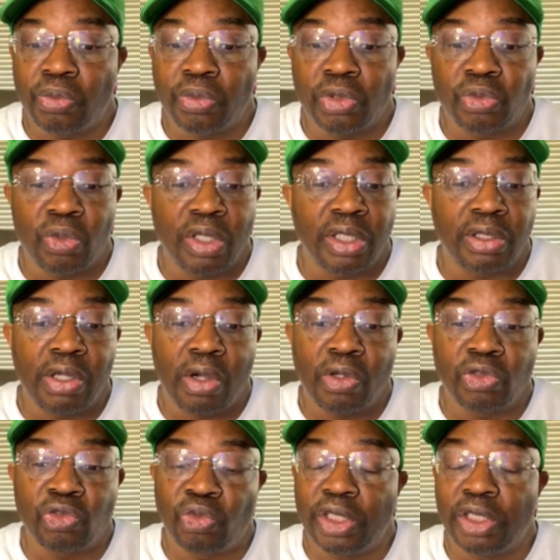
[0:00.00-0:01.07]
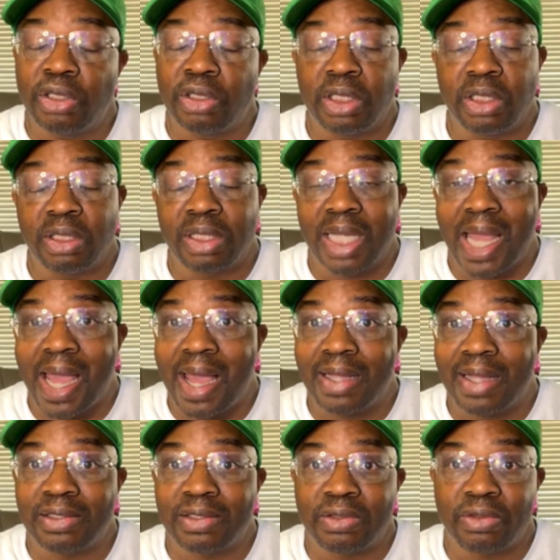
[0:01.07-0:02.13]
was one of those real deal
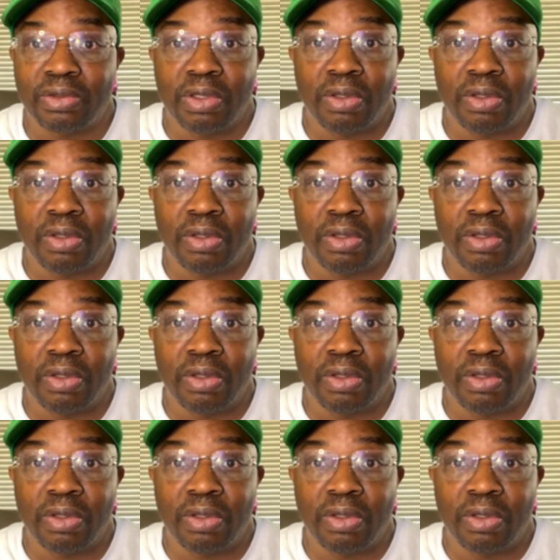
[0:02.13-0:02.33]
guys.